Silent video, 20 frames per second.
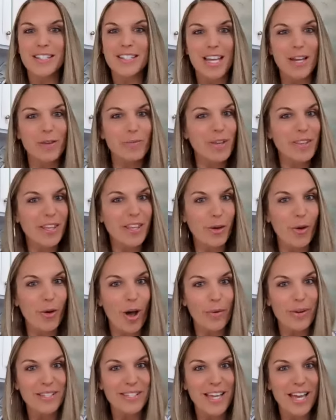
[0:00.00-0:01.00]
the same way that you
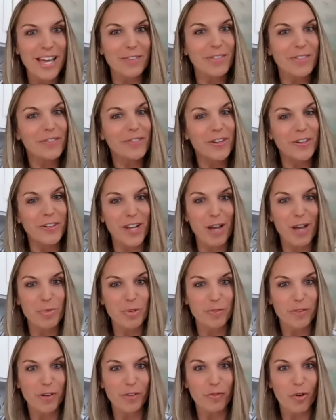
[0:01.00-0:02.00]
always have if you're not
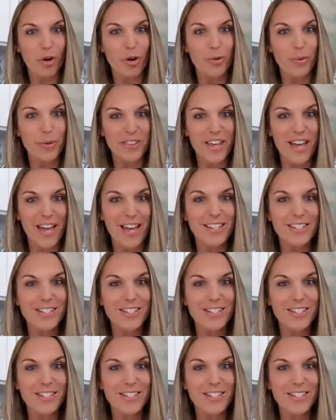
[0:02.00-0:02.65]
moving forward with that.